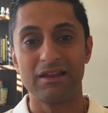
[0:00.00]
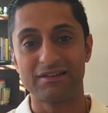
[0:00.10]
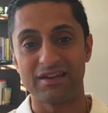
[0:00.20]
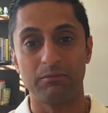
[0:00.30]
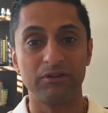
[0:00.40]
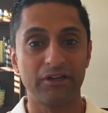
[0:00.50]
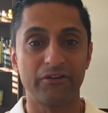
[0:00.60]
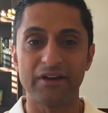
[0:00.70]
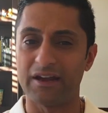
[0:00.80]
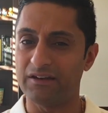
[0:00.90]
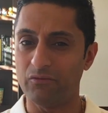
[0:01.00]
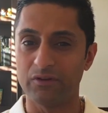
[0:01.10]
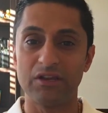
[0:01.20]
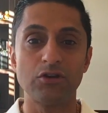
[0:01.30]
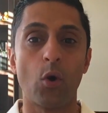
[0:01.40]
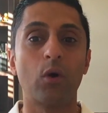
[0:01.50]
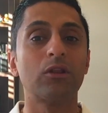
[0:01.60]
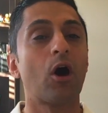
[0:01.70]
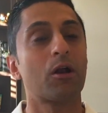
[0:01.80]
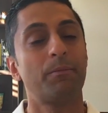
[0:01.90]
Tim Leary, I didn't really know a
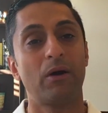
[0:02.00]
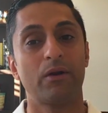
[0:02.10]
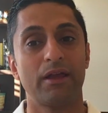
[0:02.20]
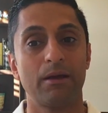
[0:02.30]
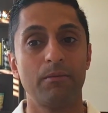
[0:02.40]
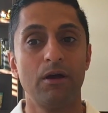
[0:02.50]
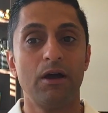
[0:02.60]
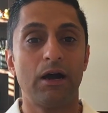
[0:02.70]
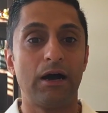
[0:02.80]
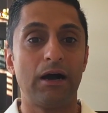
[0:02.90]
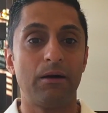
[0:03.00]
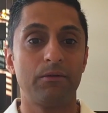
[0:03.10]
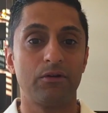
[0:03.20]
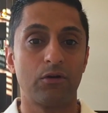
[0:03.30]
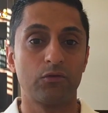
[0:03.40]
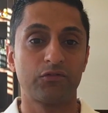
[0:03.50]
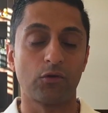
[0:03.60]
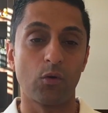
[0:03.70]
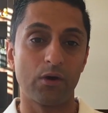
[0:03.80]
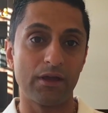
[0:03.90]
lot about him,
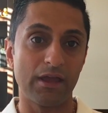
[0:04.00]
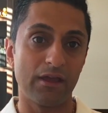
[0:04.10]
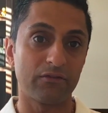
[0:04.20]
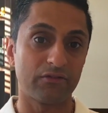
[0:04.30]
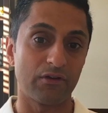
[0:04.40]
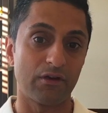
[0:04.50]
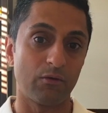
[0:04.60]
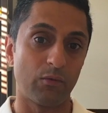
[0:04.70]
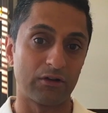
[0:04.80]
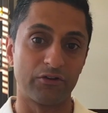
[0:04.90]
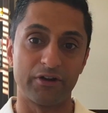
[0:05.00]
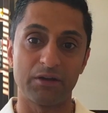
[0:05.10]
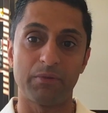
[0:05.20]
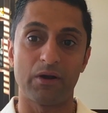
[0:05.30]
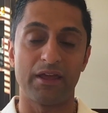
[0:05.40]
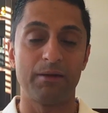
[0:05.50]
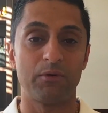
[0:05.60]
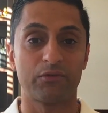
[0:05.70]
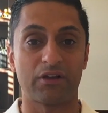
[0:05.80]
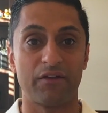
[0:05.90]
so when learning about him,
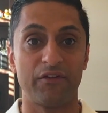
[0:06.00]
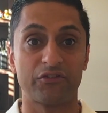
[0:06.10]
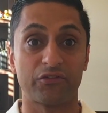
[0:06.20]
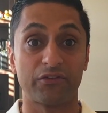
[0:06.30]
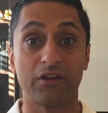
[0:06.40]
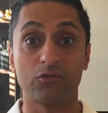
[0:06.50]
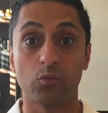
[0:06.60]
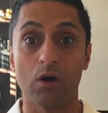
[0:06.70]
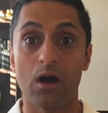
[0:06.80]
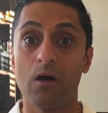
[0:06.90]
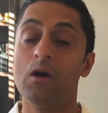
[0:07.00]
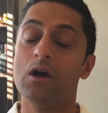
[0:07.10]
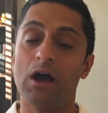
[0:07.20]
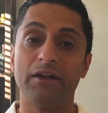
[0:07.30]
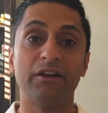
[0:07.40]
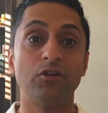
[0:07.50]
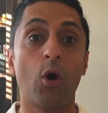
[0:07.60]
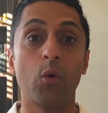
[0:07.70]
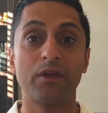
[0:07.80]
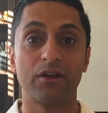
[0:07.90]
it was kind of interesting as well. I didn't
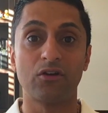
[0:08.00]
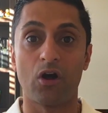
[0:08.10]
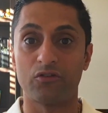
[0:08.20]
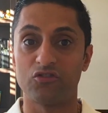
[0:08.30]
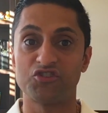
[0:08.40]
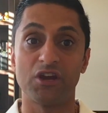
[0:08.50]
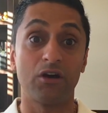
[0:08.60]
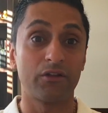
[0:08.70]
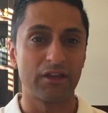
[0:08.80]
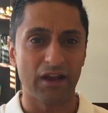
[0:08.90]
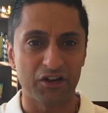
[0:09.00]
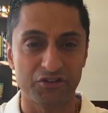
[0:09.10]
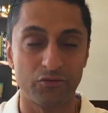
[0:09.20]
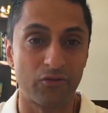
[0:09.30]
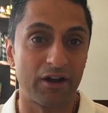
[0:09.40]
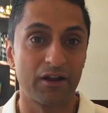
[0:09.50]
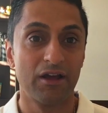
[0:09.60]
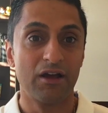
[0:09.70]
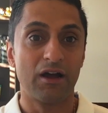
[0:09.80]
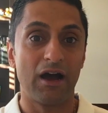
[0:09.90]
know he had gone to jail. He had actually run
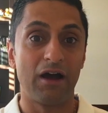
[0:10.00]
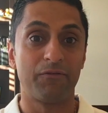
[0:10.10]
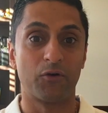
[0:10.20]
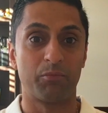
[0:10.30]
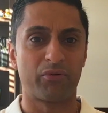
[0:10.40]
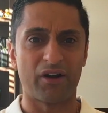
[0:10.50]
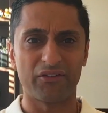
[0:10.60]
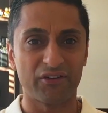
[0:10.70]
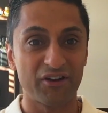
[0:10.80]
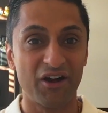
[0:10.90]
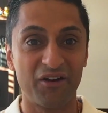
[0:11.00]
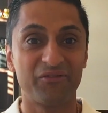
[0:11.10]
for president